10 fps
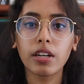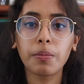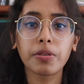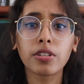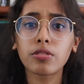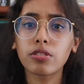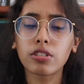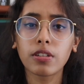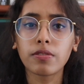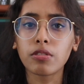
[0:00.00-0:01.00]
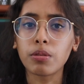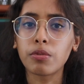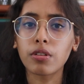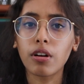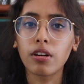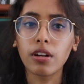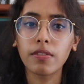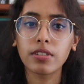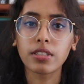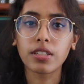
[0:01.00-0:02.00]
and a potential shift to a more
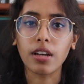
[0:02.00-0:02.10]
carnivorous